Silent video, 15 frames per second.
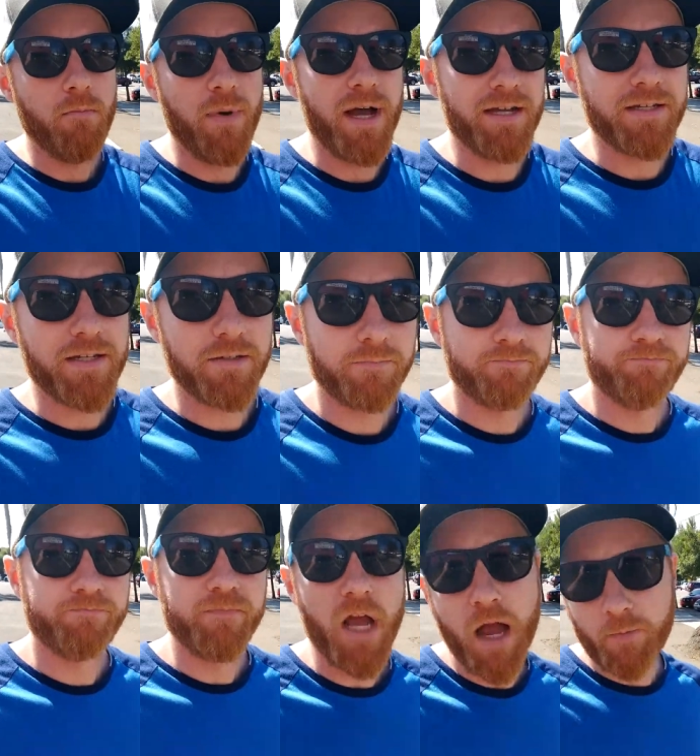but
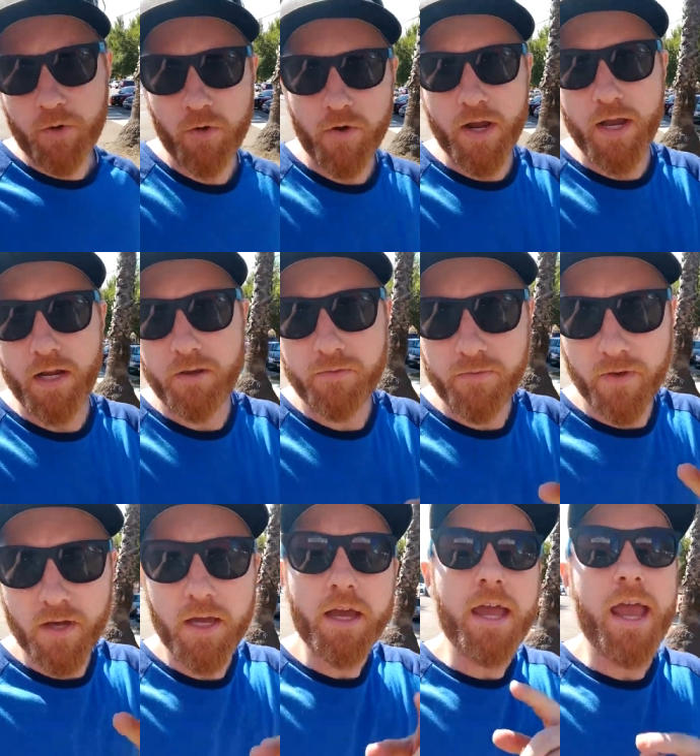I'm creative
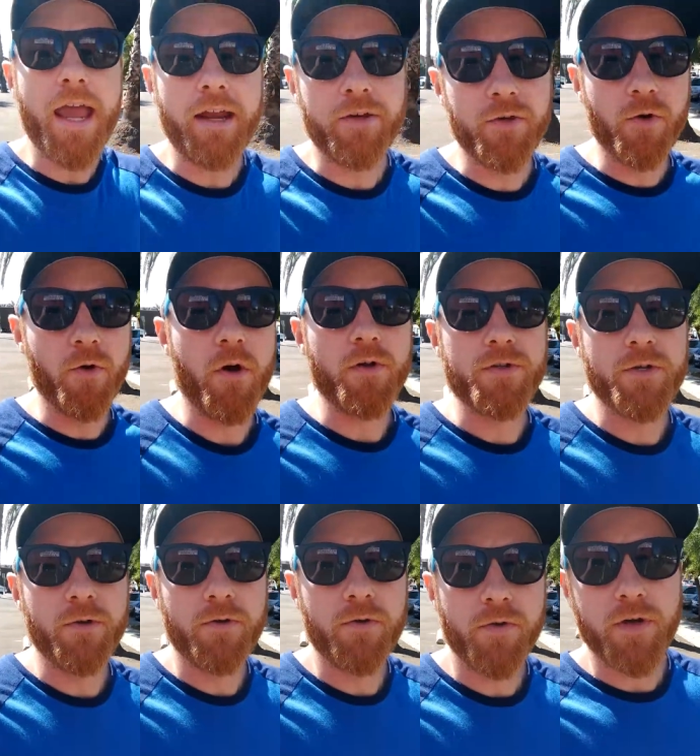and you're
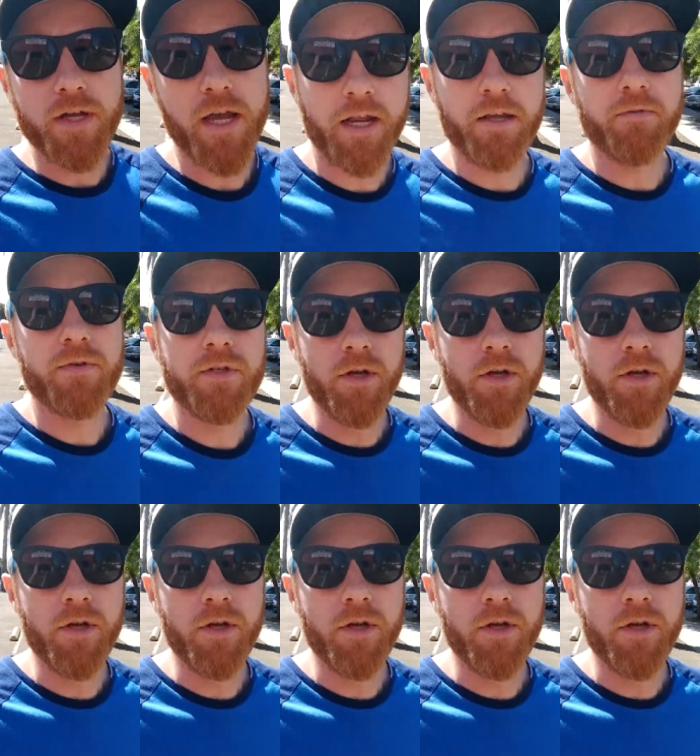also creative,